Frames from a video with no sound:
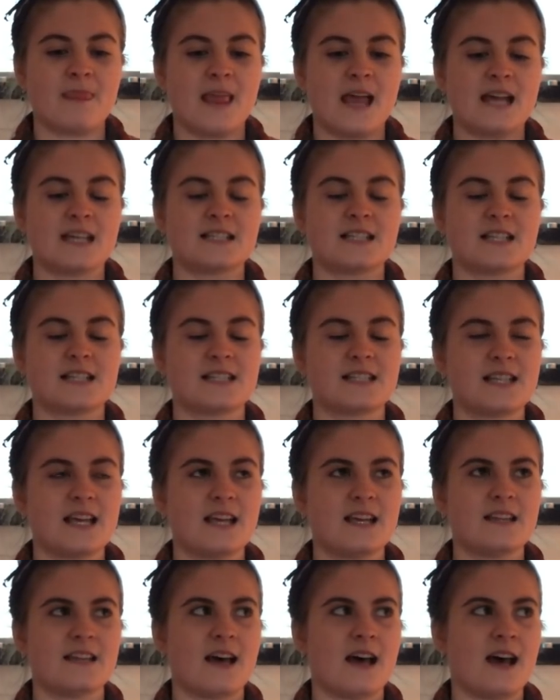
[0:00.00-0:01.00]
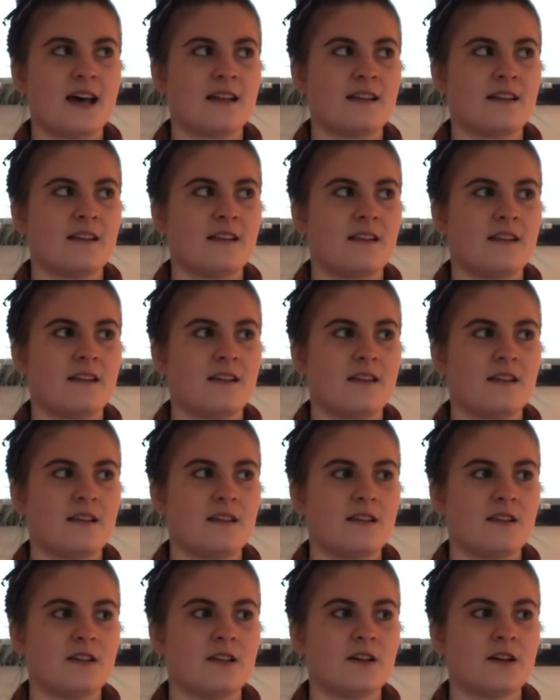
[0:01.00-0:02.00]
And to say that,
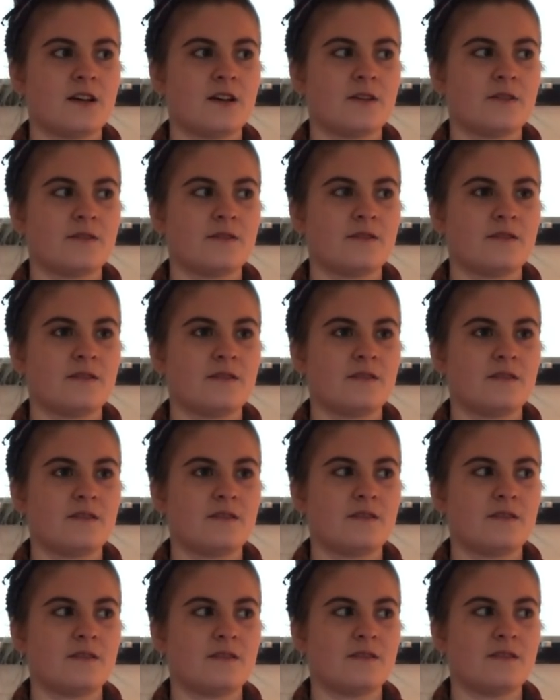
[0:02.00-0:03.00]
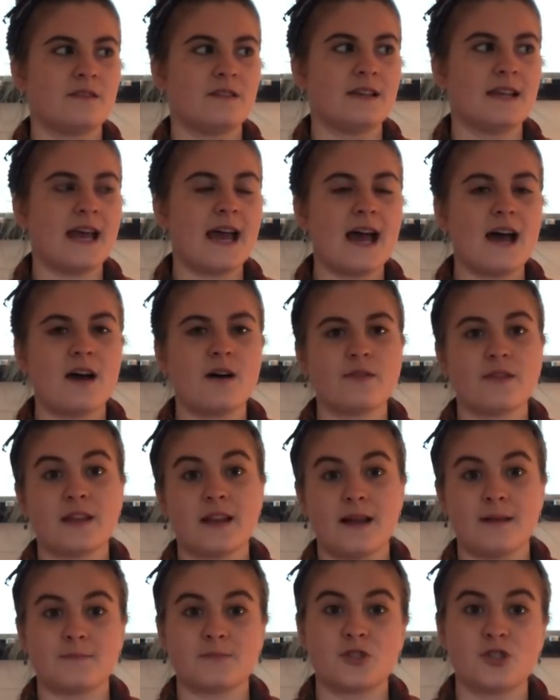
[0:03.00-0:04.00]
you know, now that
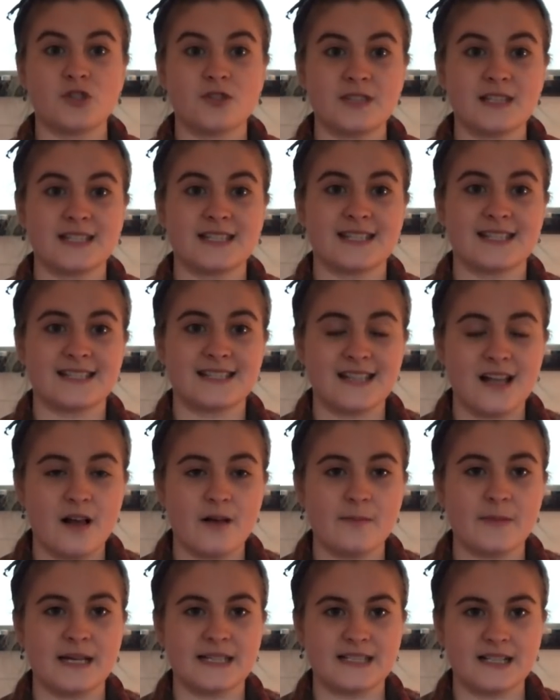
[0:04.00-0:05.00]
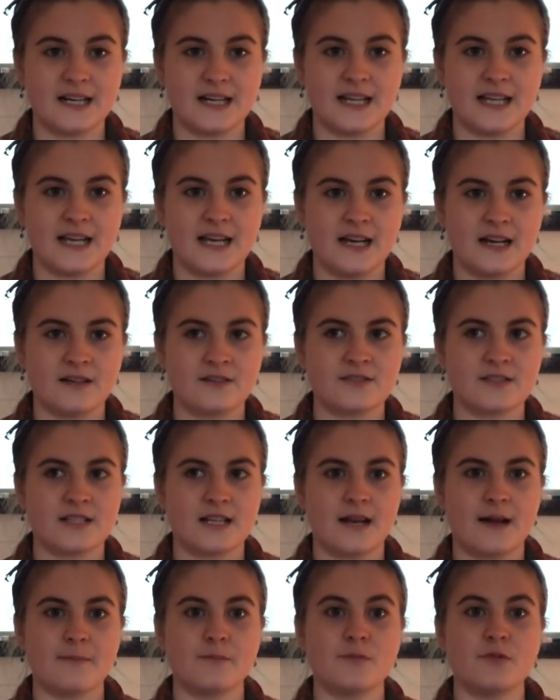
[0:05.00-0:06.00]
I'm choosing to sell my tiny house
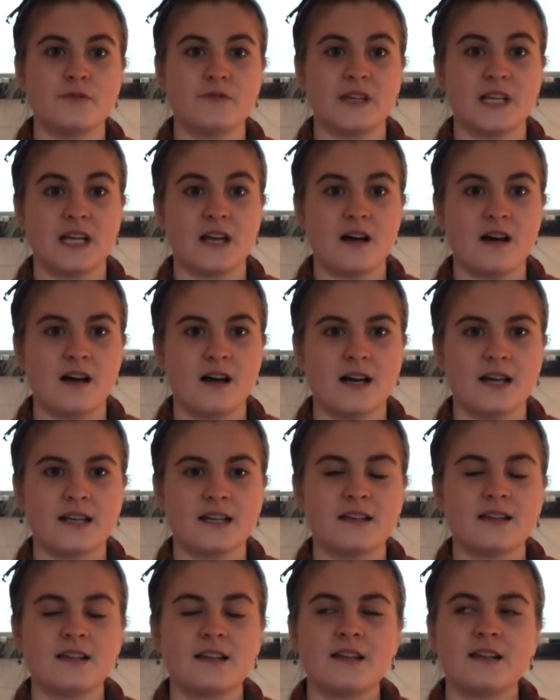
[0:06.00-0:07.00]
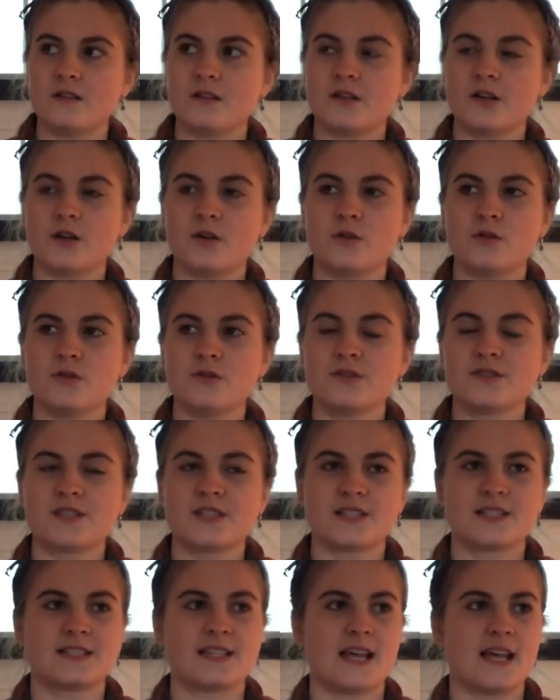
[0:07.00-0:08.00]
and I'm moving on, you know, who's
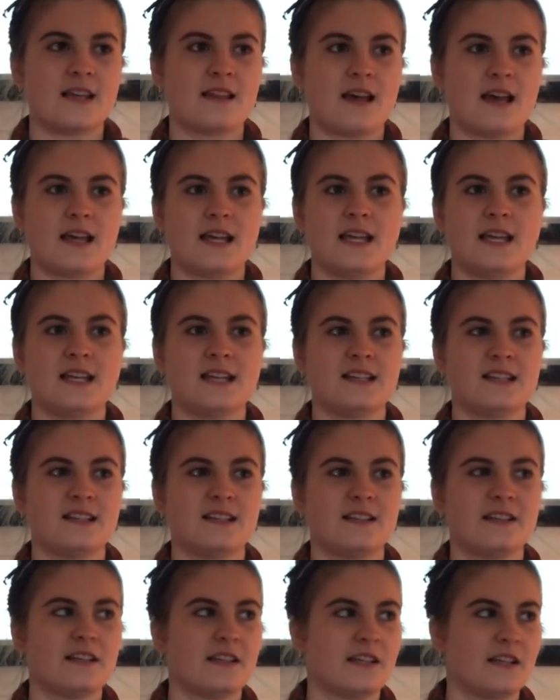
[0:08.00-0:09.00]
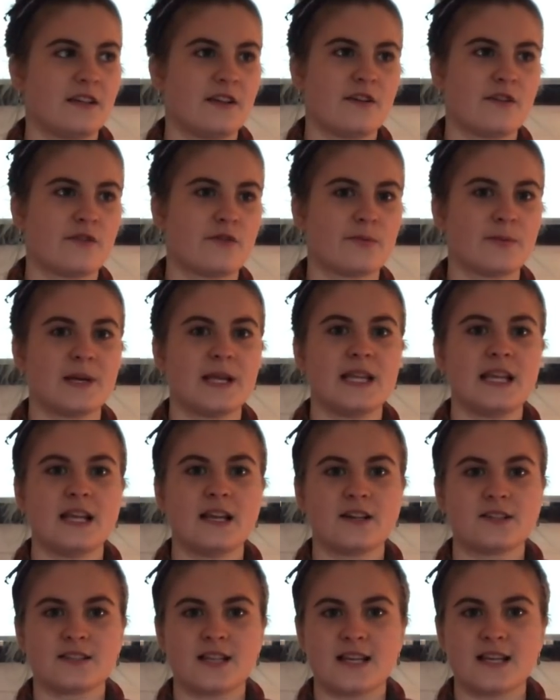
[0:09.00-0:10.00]
to say that in 3
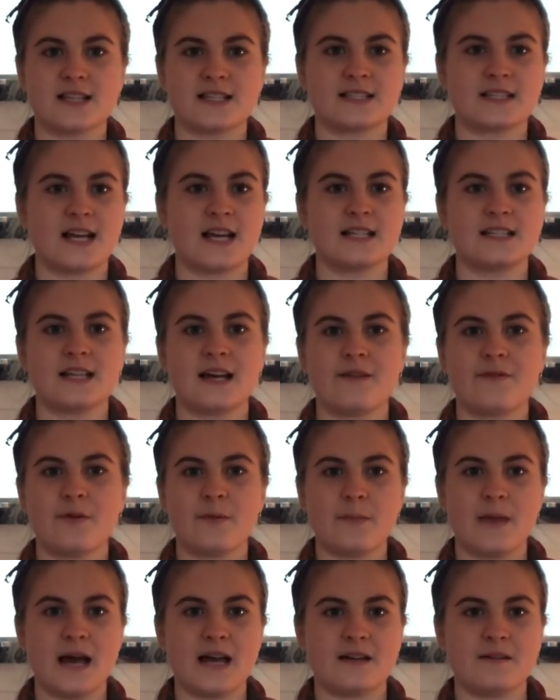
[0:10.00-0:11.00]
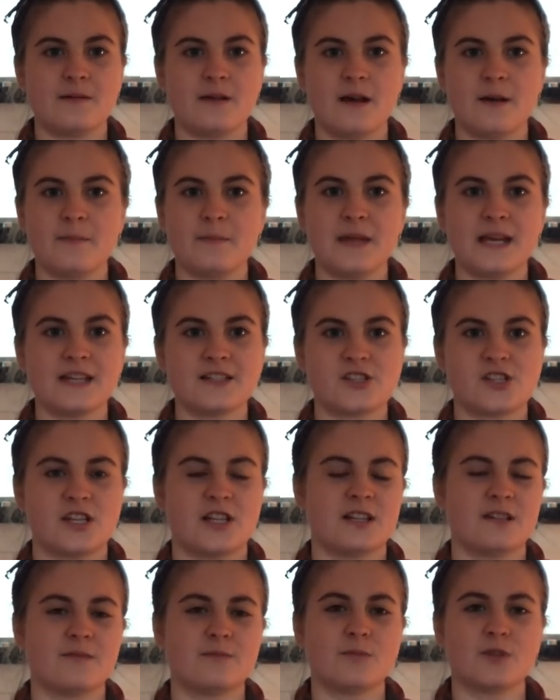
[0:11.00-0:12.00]
years I decide to have a
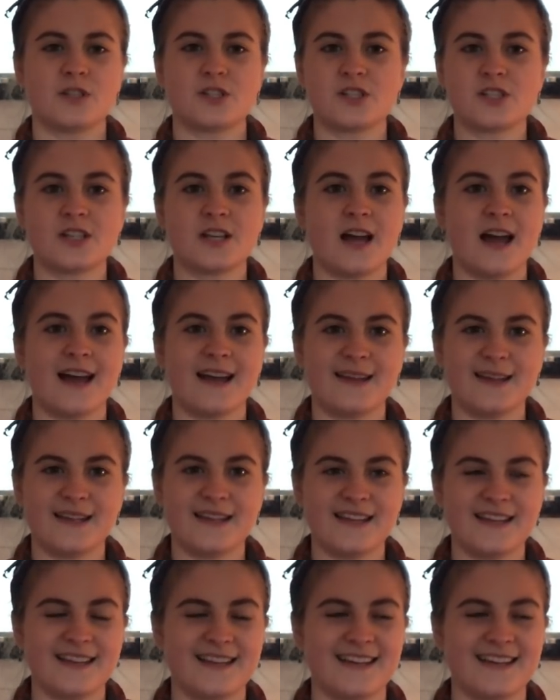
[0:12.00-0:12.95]
mansion, which I